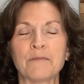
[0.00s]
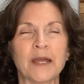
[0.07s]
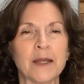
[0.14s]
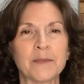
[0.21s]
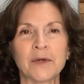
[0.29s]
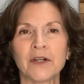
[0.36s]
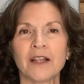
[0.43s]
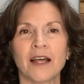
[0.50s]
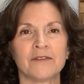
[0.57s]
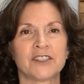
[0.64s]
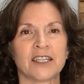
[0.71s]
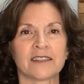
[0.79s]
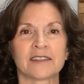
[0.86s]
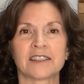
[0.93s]
People have
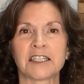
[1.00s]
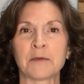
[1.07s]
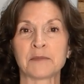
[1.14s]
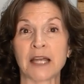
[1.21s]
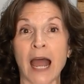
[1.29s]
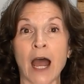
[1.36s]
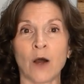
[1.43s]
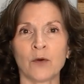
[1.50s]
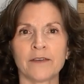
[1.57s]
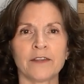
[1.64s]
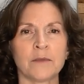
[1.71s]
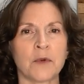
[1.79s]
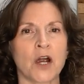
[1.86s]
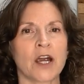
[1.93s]
just stepped out
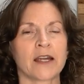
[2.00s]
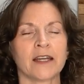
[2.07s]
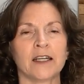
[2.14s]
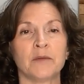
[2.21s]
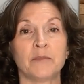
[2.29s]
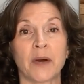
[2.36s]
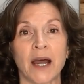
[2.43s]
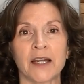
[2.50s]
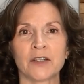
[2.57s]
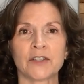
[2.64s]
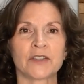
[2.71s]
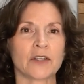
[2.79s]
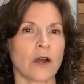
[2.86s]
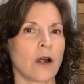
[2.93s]
of the market.
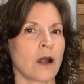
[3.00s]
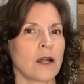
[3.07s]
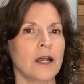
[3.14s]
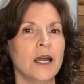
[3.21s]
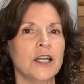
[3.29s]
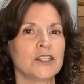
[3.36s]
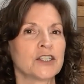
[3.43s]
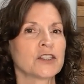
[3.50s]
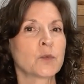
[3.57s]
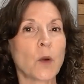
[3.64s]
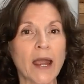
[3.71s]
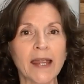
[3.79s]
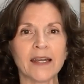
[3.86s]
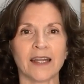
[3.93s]
Buyers are just
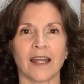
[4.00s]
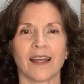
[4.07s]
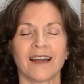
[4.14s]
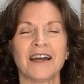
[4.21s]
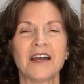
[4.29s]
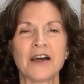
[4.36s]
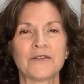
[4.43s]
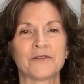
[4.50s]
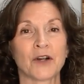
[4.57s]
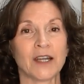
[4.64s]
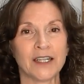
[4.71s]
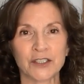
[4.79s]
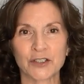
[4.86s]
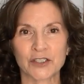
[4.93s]
waiting
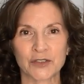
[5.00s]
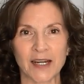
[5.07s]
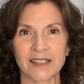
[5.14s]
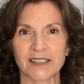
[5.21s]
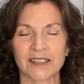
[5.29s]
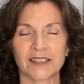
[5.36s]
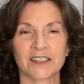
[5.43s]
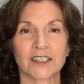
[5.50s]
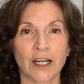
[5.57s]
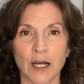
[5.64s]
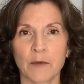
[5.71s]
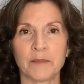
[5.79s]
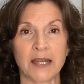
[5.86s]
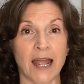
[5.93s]
for interest rates to
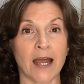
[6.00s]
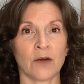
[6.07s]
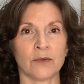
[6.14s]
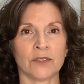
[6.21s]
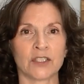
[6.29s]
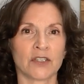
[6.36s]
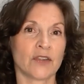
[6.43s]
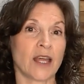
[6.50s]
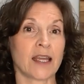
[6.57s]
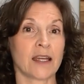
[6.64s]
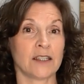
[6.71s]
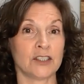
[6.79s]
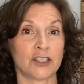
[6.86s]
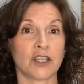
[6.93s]
come down so they
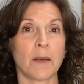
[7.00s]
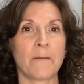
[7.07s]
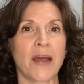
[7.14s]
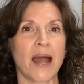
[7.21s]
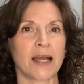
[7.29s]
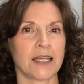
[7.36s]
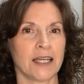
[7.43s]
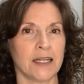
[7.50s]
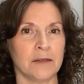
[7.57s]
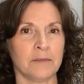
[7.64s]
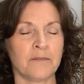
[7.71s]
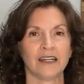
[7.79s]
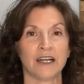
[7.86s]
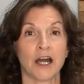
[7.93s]
can jump back in.
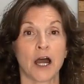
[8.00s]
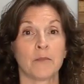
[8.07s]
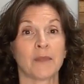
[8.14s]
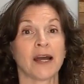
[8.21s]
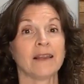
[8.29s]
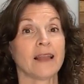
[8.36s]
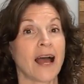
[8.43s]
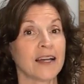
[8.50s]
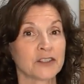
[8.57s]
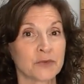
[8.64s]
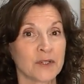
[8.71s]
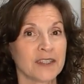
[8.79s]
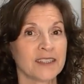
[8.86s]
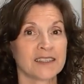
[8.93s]
My
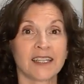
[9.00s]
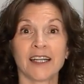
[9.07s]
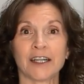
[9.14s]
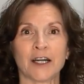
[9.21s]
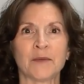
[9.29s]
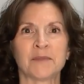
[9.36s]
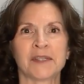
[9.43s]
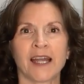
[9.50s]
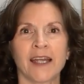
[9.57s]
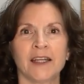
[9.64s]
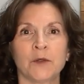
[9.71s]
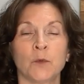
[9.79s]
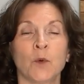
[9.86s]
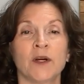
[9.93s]
last real estate
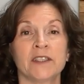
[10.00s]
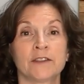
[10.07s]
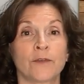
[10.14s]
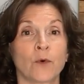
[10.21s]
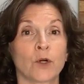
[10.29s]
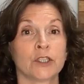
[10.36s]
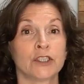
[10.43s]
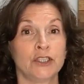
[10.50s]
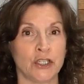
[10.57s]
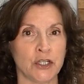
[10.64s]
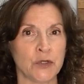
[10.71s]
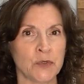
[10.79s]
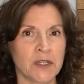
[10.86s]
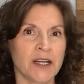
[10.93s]
update was for
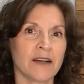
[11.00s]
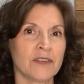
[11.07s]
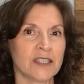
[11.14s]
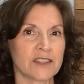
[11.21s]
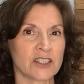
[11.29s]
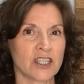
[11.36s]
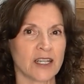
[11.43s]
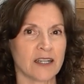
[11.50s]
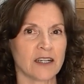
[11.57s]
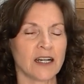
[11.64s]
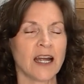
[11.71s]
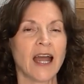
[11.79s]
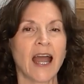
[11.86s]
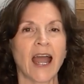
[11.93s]
June of this
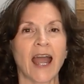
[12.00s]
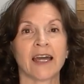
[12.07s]
year.